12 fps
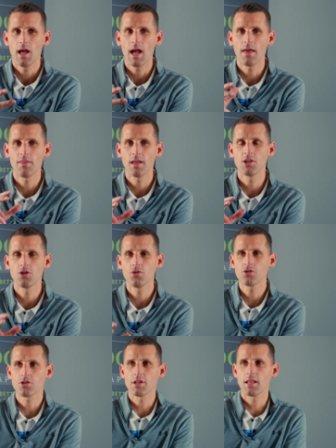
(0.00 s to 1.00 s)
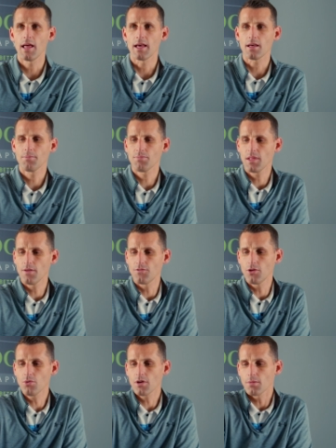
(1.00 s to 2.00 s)
And then usually like if
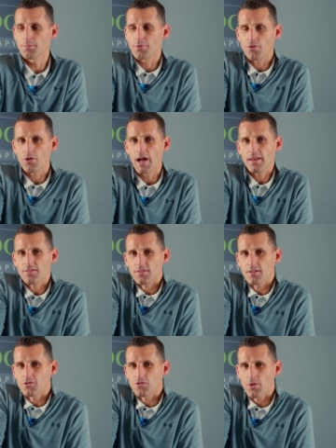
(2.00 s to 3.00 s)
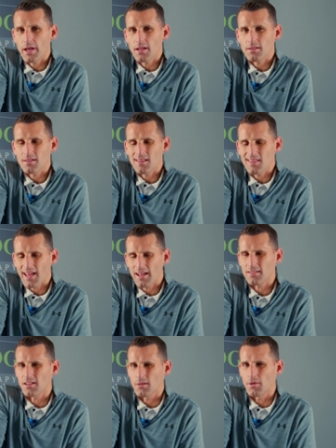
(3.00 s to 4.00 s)
you compress the joint,
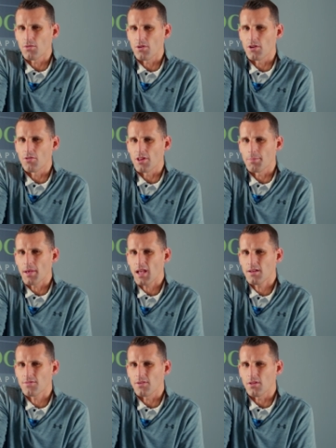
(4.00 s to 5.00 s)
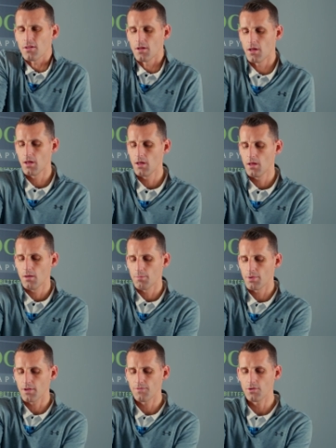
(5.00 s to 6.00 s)
that's going to be really, really painful.
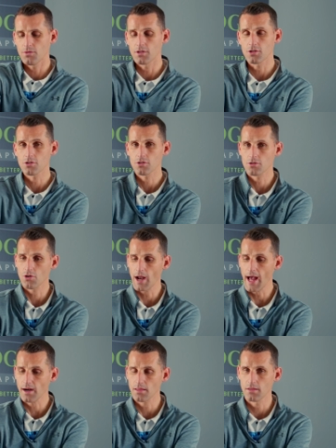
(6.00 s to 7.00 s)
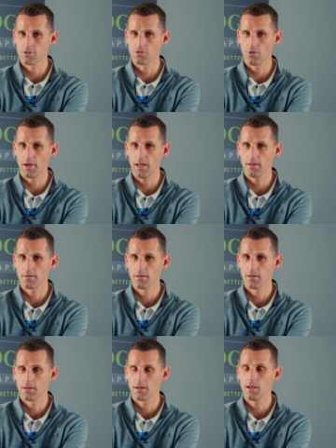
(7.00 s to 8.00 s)
But if you distract the joint,
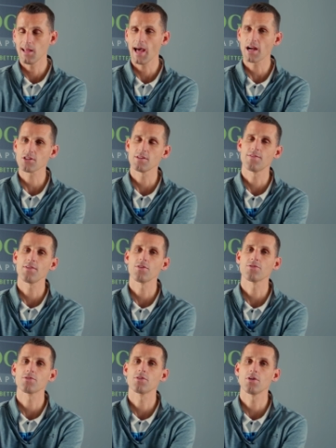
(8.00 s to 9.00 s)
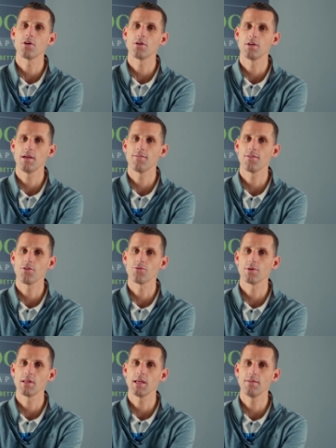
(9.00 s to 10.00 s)
it actually feels good and it feels
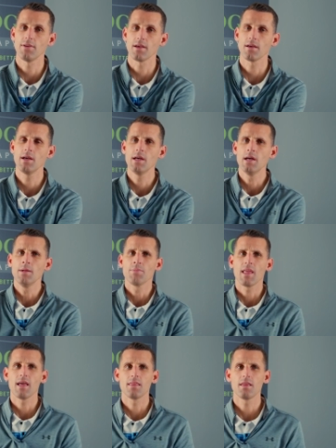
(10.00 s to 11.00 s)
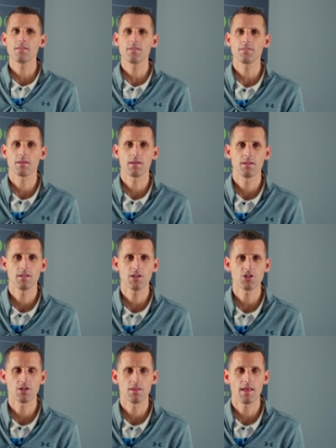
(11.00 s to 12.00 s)
relieving. And this is a
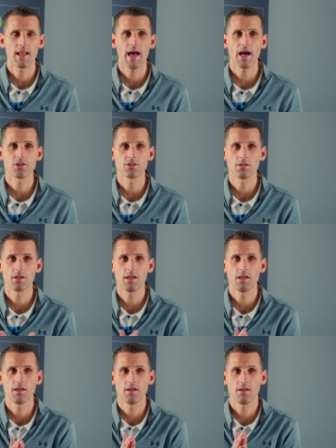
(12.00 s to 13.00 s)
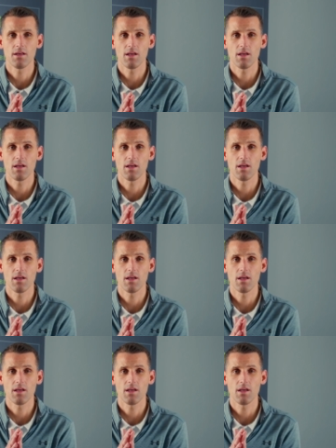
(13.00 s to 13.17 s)
condition that actually